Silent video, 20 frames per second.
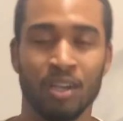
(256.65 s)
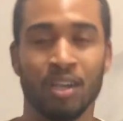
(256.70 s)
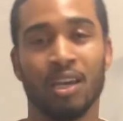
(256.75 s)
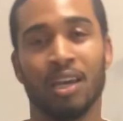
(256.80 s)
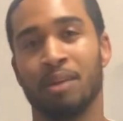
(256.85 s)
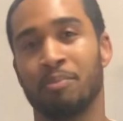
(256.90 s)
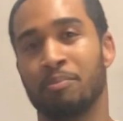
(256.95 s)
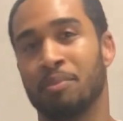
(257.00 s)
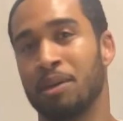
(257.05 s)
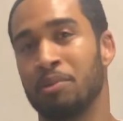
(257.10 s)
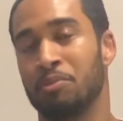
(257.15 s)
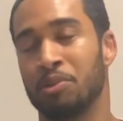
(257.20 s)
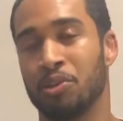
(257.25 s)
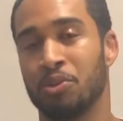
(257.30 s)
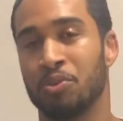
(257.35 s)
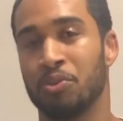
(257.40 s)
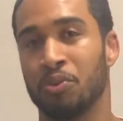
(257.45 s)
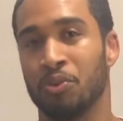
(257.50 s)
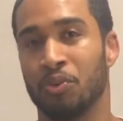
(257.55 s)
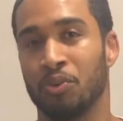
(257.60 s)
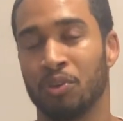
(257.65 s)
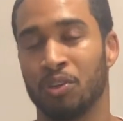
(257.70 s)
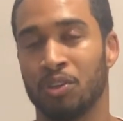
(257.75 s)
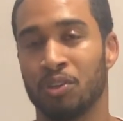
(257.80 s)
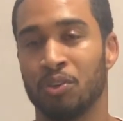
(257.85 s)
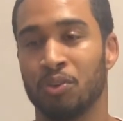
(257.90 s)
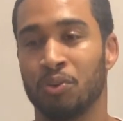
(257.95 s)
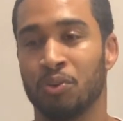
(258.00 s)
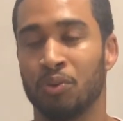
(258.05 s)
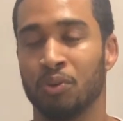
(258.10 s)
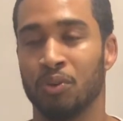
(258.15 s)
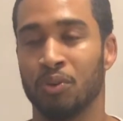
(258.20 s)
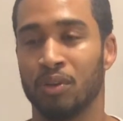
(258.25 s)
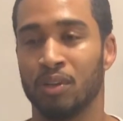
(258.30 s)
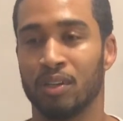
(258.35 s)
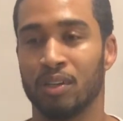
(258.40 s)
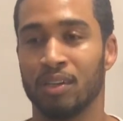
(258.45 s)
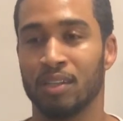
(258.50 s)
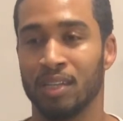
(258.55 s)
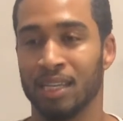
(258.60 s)
And maybe you
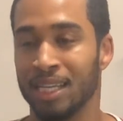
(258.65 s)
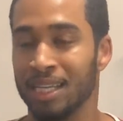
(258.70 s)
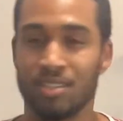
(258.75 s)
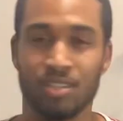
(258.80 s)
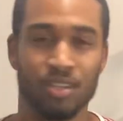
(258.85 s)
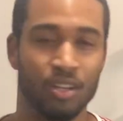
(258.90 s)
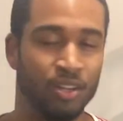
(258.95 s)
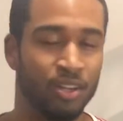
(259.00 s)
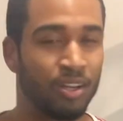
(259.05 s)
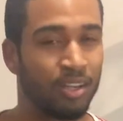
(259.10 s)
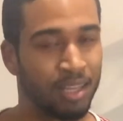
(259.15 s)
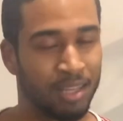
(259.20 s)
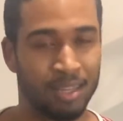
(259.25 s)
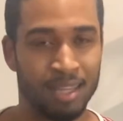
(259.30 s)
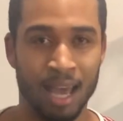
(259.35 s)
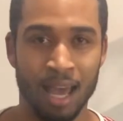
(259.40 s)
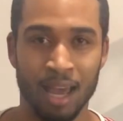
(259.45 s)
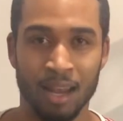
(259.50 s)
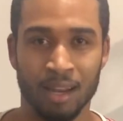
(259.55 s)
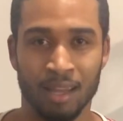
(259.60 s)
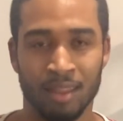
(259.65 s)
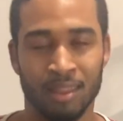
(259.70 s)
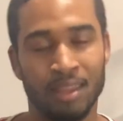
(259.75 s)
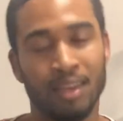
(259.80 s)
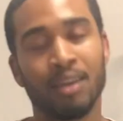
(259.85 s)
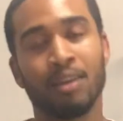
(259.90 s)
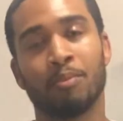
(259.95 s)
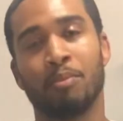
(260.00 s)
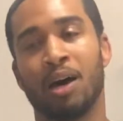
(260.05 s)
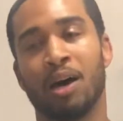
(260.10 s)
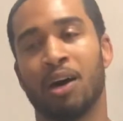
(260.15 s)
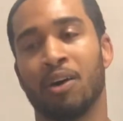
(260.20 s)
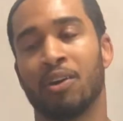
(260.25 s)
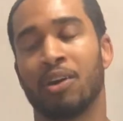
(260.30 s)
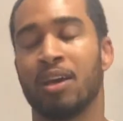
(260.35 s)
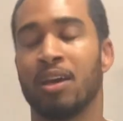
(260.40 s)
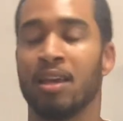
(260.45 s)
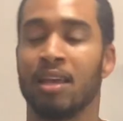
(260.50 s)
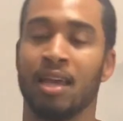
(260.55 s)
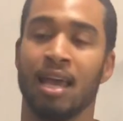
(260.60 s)
need to look at that and think about
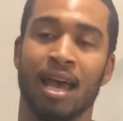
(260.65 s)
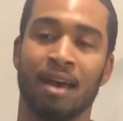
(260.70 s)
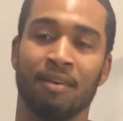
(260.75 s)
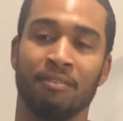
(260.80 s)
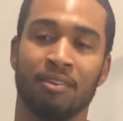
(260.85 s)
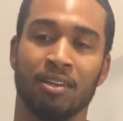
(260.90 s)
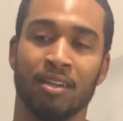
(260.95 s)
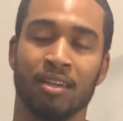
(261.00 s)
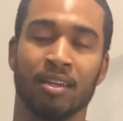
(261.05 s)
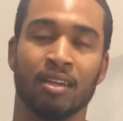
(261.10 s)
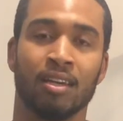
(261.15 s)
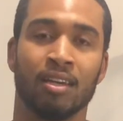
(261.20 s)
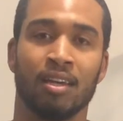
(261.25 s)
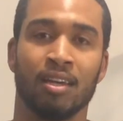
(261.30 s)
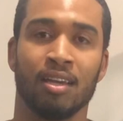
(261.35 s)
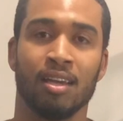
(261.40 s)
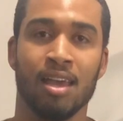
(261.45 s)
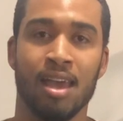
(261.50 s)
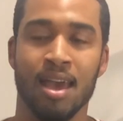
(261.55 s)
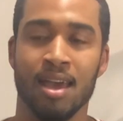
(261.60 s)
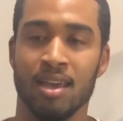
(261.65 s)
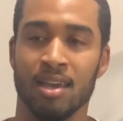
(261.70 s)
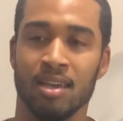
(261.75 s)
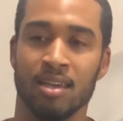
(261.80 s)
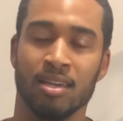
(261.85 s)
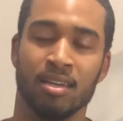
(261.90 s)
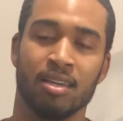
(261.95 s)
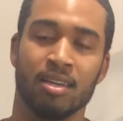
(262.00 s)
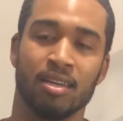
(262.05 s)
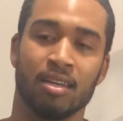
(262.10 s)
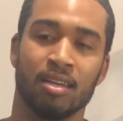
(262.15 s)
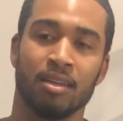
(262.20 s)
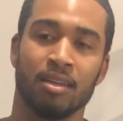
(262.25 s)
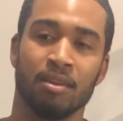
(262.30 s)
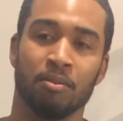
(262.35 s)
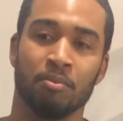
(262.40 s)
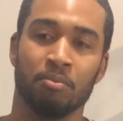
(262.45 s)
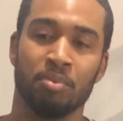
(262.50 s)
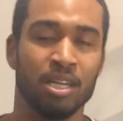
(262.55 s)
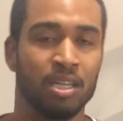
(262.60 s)
having a
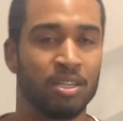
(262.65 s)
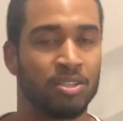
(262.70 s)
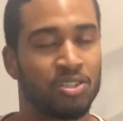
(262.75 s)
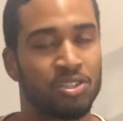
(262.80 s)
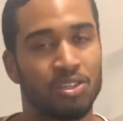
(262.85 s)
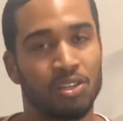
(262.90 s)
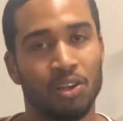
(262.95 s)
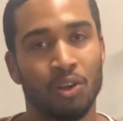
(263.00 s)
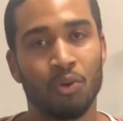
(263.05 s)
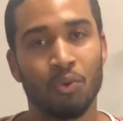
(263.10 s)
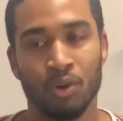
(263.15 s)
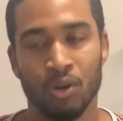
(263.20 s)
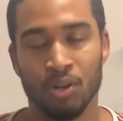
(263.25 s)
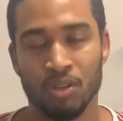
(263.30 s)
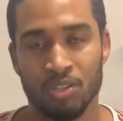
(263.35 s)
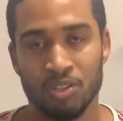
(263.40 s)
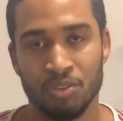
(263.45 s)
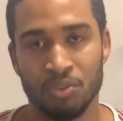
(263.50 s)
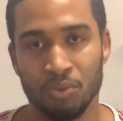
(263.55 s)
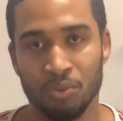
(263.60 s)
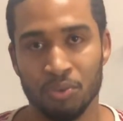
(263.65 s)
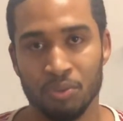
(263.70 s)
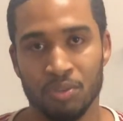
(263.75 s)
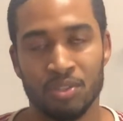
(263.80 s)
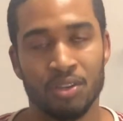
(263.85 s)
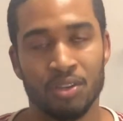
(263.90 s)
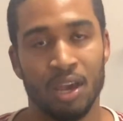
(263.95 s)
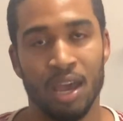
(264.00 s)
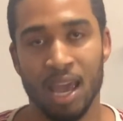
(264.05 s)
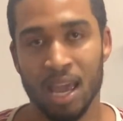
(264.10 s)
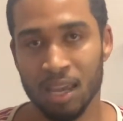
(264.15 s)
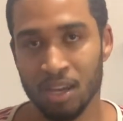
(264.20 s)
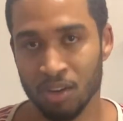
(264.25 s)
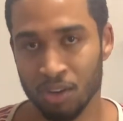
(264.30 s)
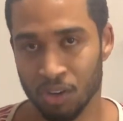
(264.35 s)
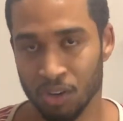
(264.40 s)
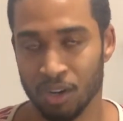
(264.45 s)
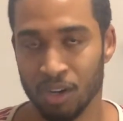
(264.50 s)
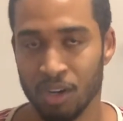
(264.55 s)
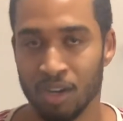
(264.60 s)
being slower to
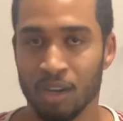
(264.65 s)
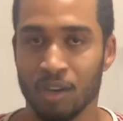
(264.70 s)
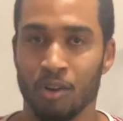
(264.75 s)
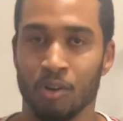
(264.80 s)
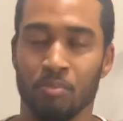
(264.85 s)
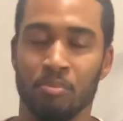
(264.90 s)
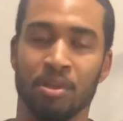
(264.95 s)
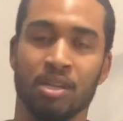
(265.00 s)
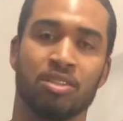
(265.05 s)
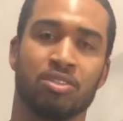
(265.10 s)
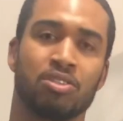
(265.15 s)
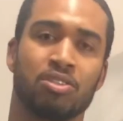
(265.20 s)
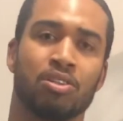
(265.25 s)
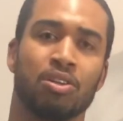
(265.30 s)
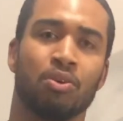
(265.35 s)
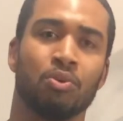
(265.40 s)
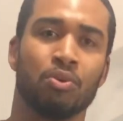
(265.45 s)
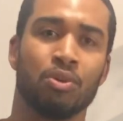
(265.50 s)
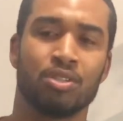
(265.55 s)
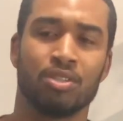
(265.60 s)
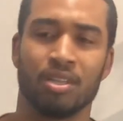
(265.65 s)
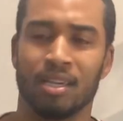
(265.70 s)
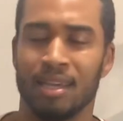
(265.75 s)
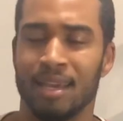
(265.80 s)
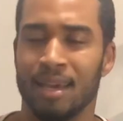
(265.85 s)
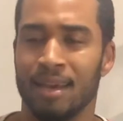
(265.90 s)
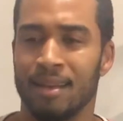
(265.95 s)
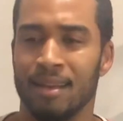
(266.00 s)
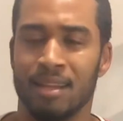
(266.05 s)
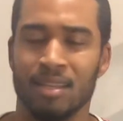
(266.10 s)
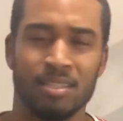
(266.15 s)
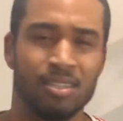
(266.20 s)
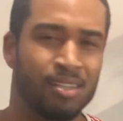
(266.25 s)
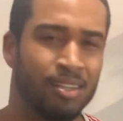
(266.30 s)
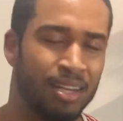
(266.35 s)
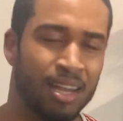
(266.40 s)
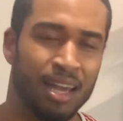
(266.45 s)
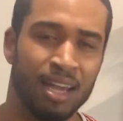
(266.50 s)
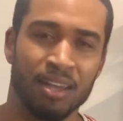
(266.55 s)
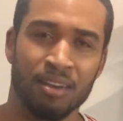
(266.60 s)
anger, or being slower to get into
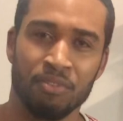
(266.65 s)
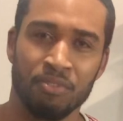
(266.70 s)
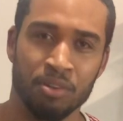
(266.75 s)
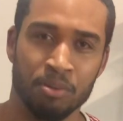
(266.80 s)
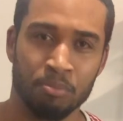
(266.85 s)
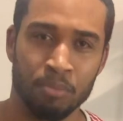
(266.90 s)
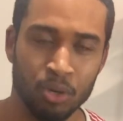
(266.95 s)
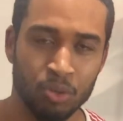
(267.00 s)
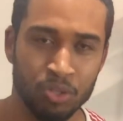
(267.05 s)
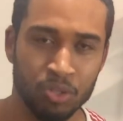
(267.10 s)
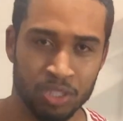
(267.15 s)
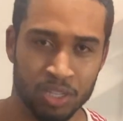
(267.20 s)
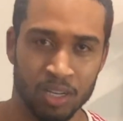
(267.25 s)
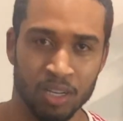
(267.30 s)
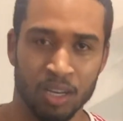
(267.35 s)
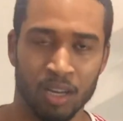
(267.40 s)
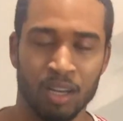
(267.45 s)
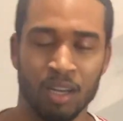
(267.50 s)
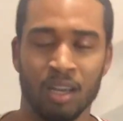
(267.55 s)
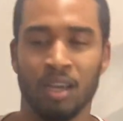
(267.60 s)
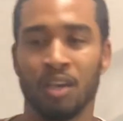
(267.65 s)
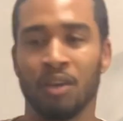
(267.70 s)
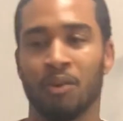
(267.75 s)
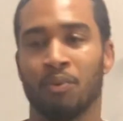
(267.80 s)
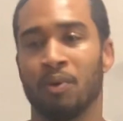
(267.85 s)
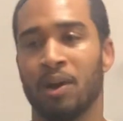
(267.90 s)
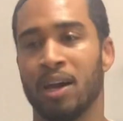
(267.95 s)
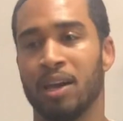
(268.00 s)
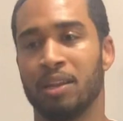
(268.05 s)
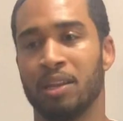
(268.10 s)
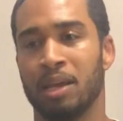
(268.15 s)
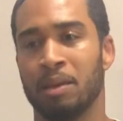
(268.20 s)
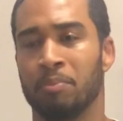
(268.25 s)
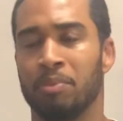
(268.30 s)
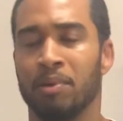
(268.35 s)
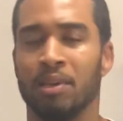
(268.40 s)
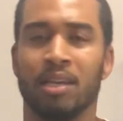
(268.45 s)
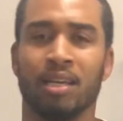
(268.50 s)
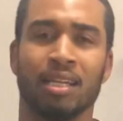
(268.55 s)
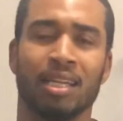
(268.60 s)
negative emotion, right? And
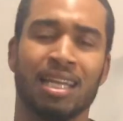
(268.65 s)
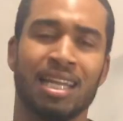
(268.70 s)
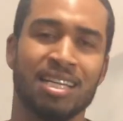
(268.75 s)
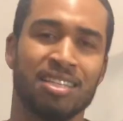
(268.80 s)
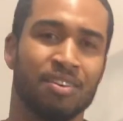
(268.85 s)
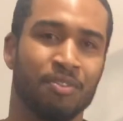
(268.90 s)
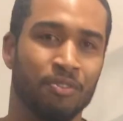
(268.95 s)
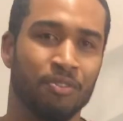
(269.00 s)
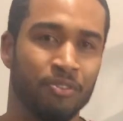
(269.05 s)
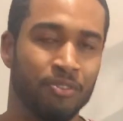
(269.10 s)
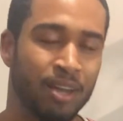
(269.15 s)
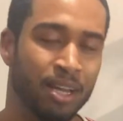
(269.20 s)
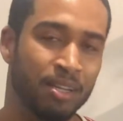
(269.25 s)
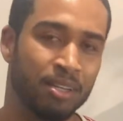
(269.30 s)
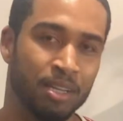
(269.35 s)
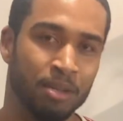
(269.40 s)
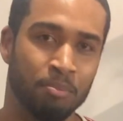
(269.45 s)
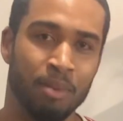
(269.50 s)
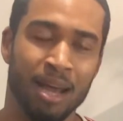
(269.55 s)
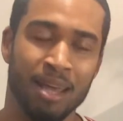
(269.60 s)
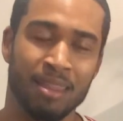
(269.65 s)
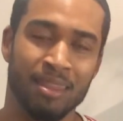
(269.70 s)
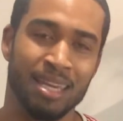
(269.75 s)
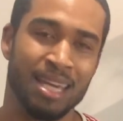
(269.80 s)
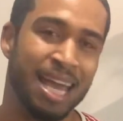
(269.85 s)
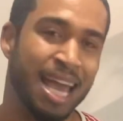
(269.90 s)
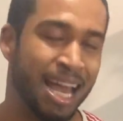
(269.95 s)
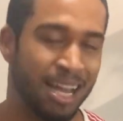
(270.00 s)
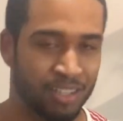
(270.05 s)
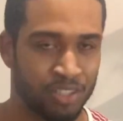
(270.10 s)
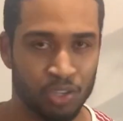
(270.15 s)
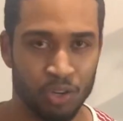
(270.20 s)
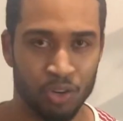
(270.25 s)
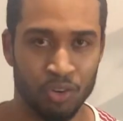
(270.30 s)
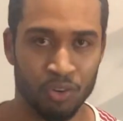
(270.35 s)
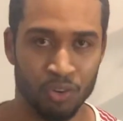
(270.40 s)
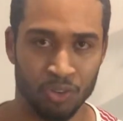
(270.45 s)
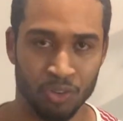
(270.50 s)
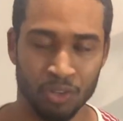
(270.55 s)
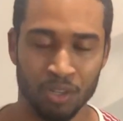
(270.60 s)
being less affected by the
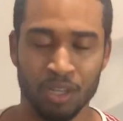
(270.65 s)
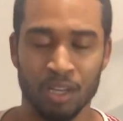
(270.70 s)
external.